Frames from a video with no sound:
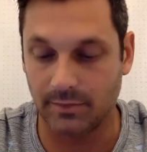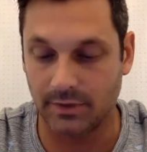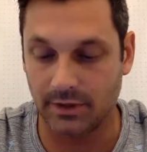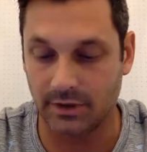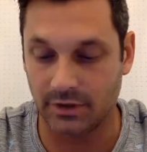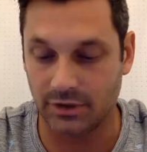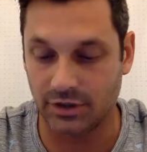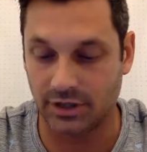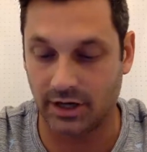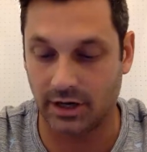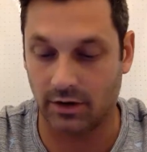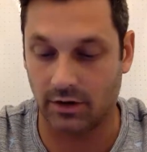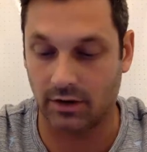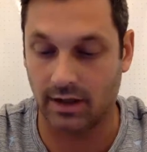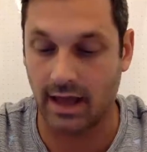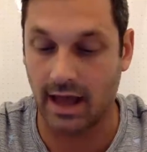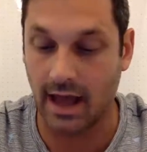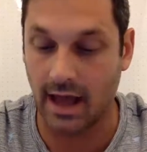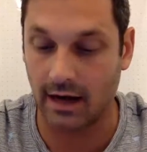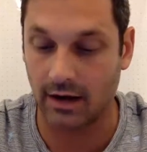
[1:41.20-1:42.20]
Your channel
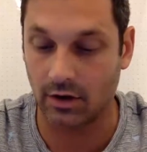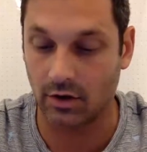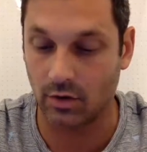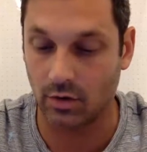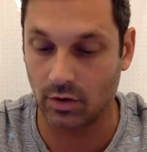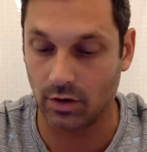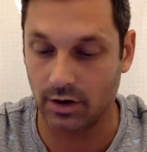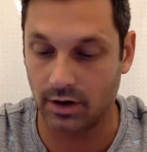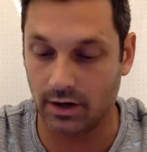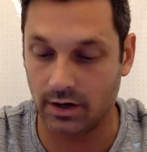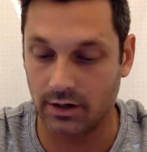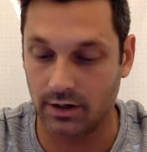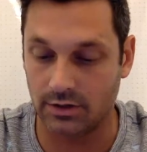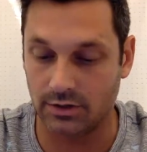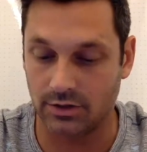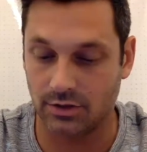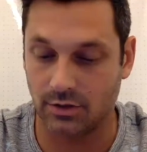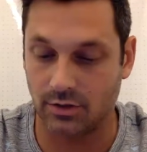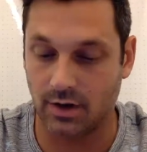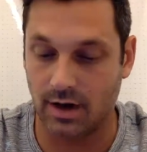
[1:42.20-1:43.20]
category,
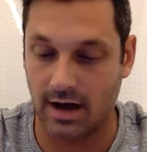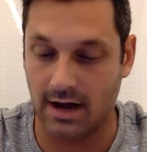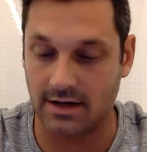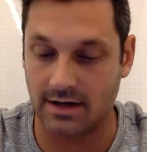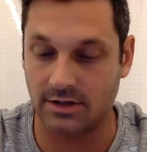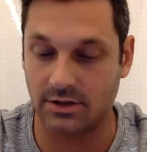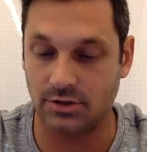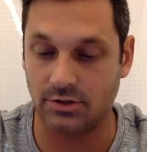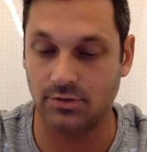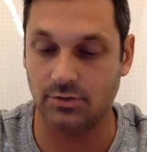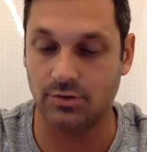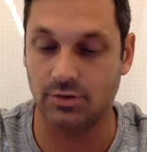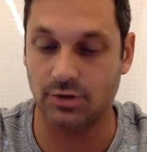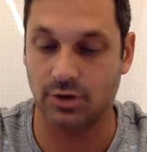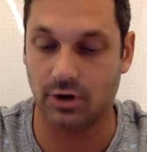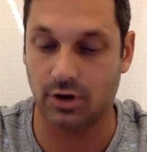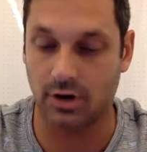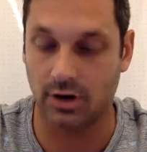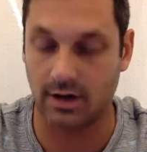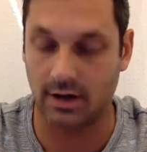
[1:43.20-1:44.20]
so iTunes
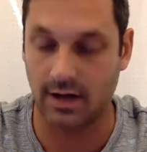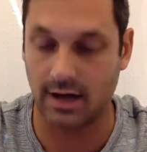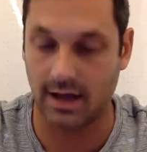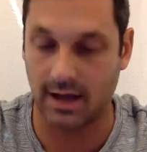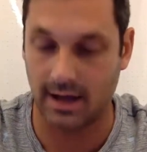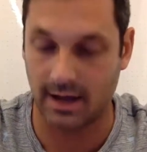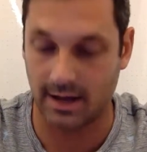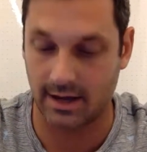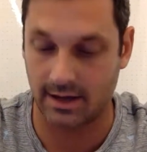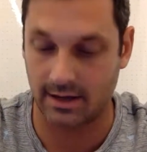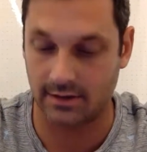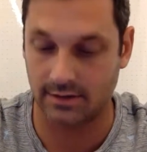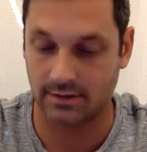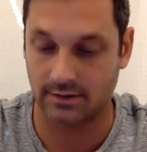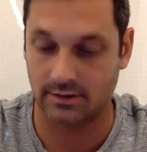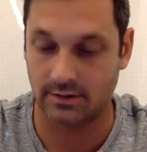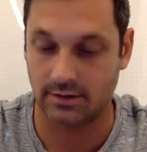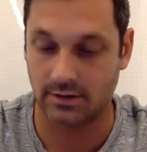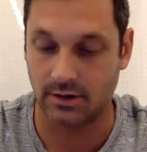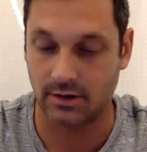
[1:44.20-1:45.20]
already
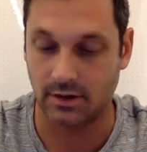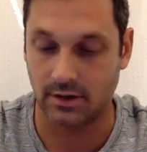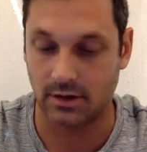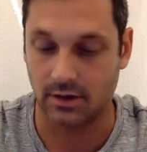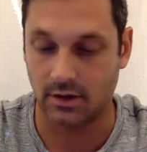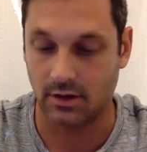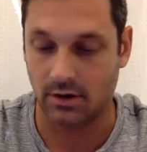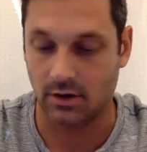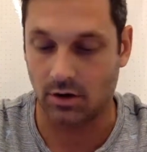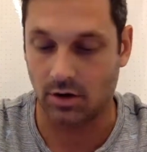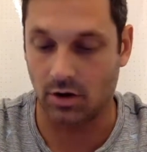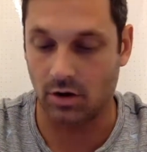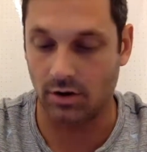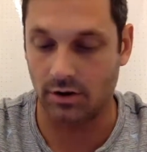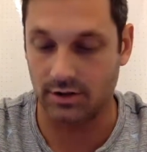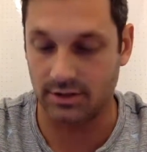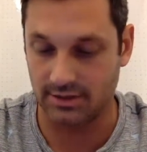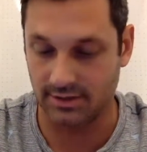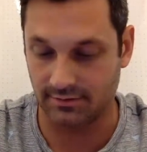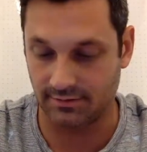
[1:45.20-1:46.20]
has all
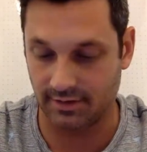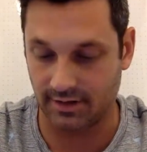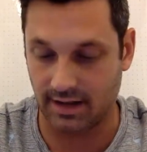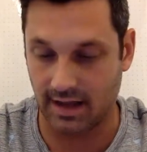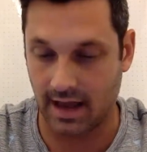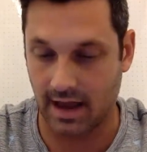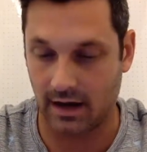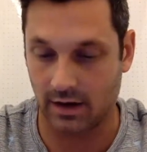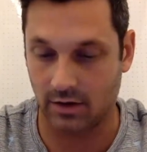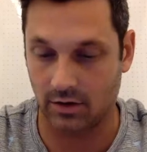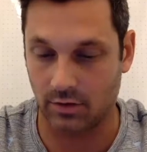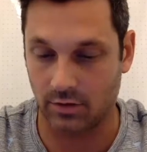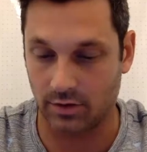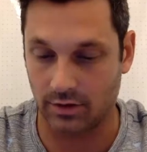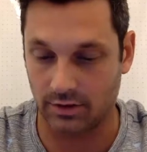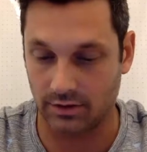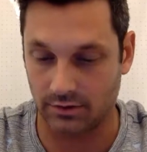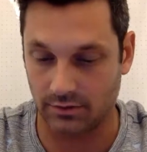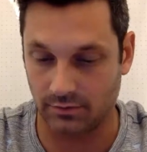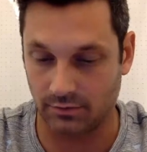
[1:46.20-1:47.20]
these different
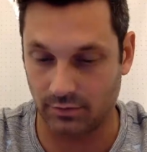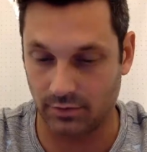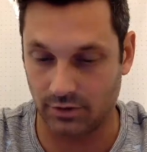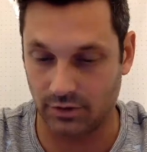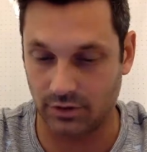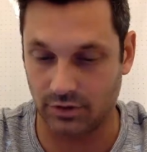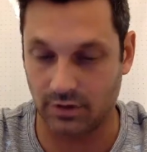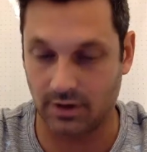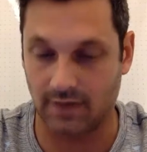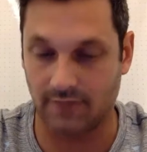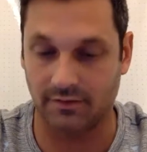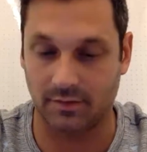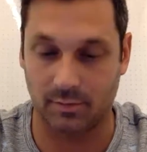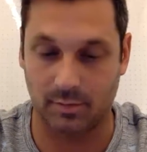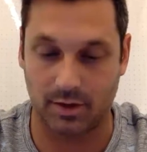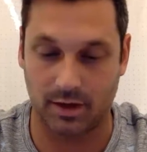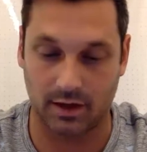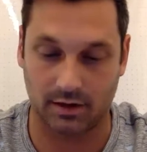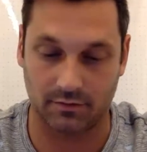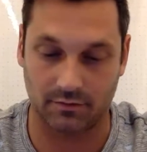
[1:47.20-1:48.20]
categories of which you have to
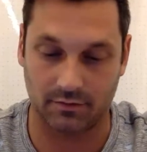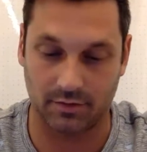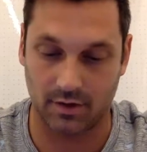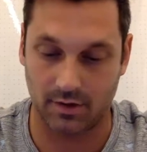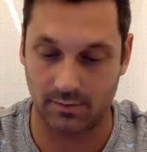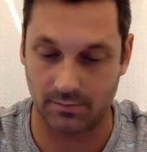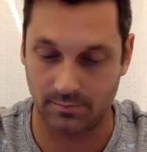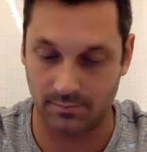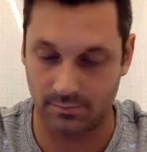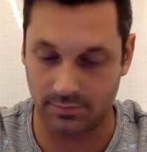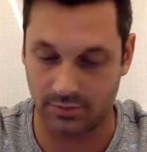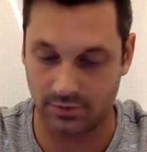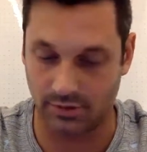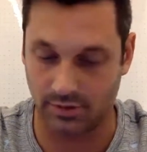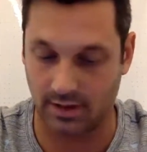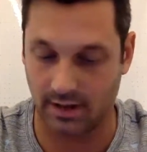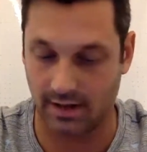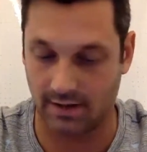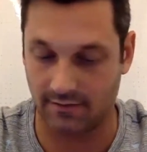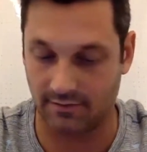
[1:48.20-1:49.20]
pick from. So
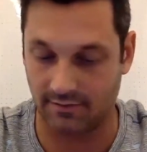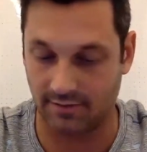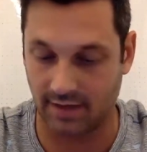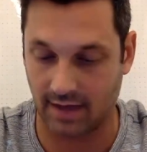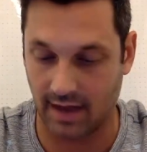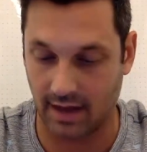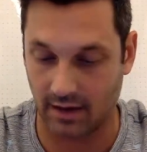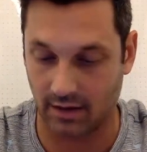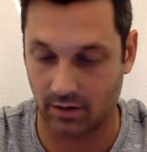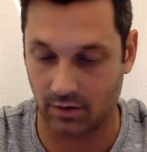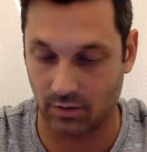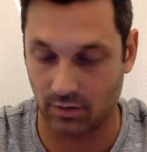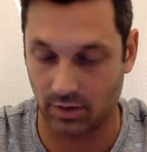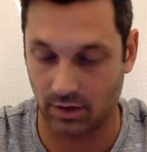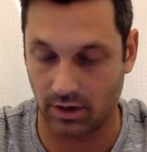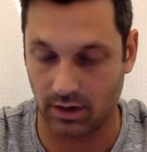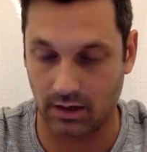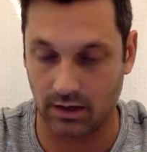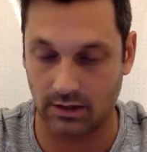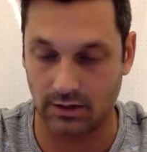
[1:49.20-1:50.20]
they have
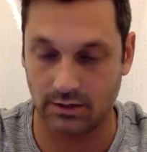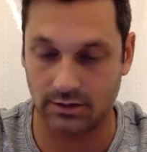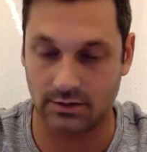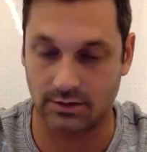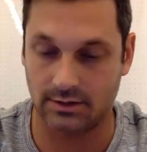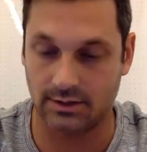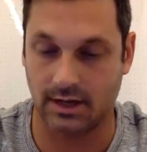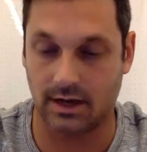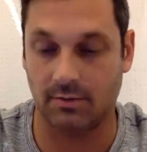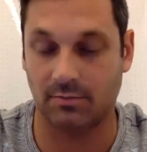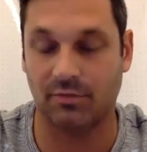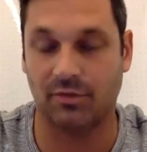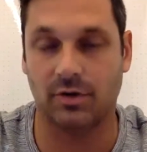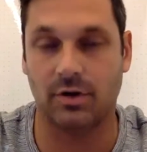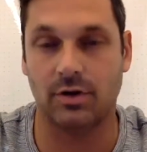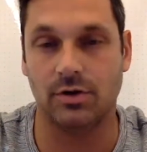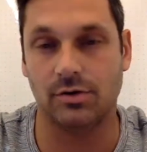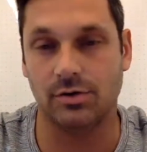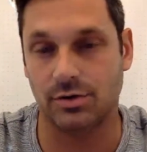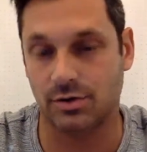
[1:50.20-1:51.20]
categories set up for
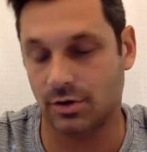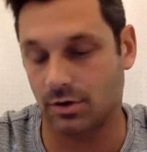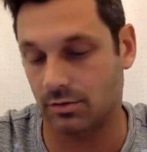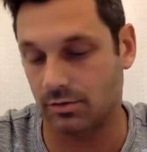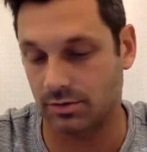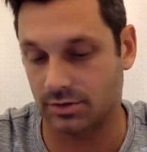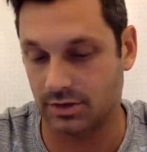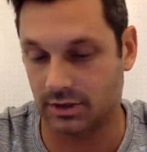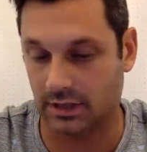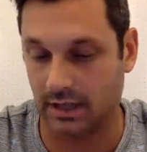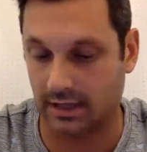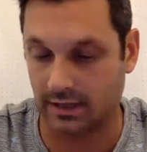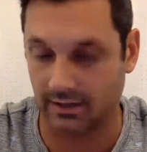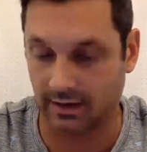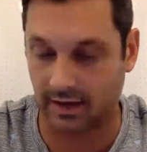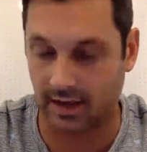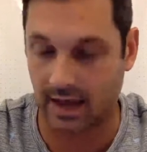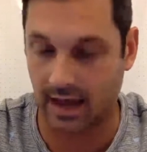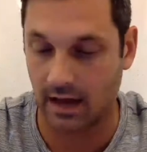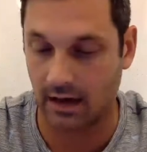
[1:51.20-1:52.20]
you, so select the
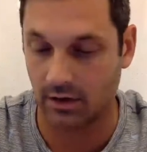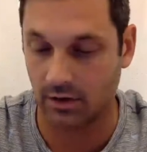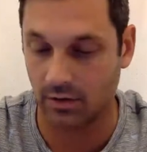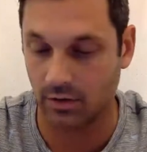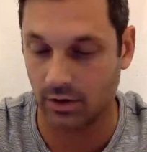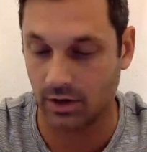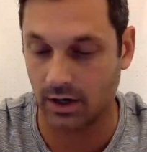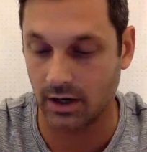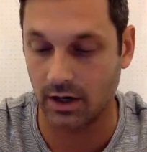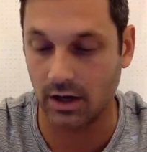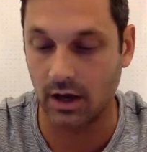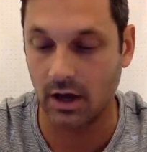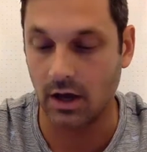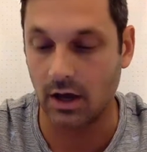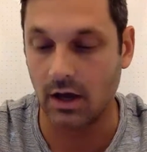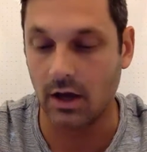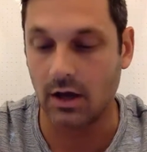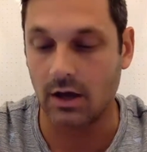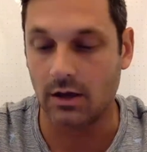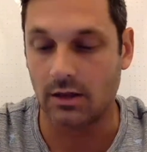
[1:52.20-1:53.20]
category.
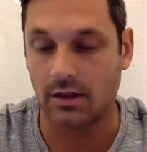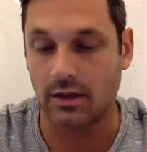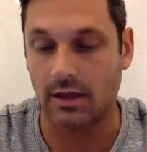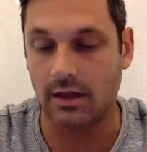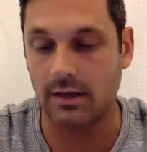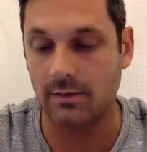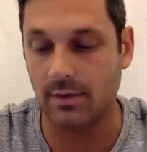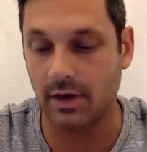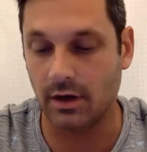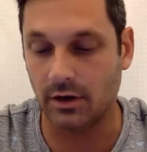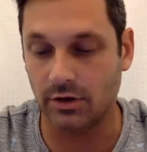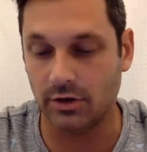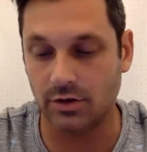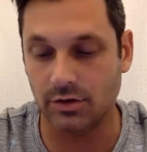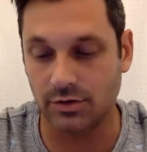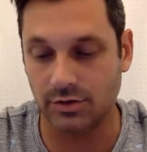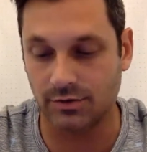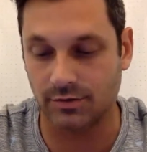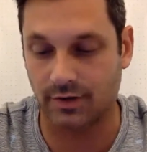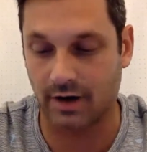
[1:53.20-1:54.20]
The email you
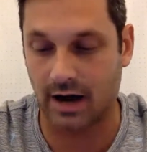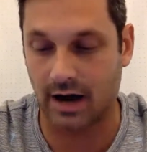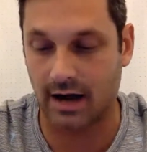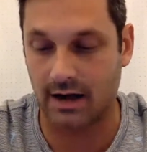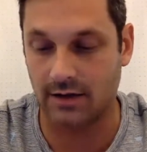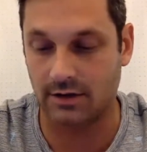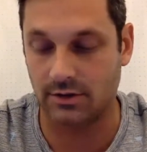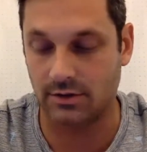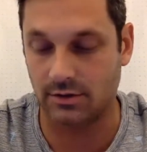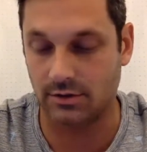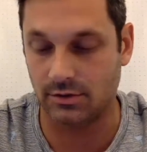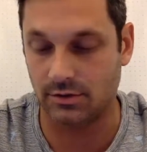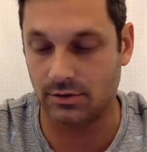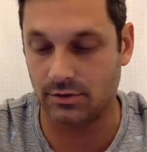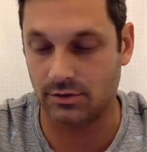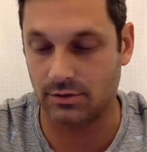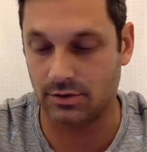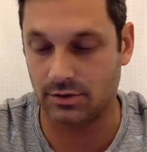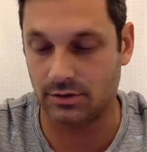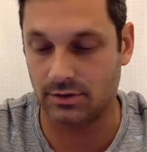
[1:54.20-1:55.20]
use for
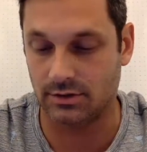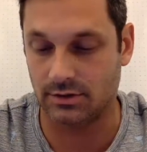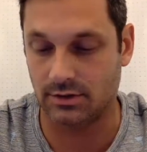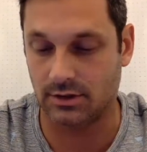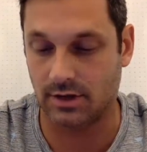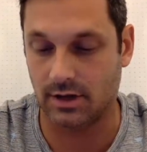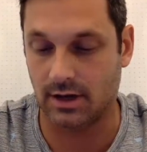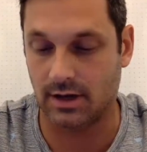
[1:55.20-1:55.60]
iTunes,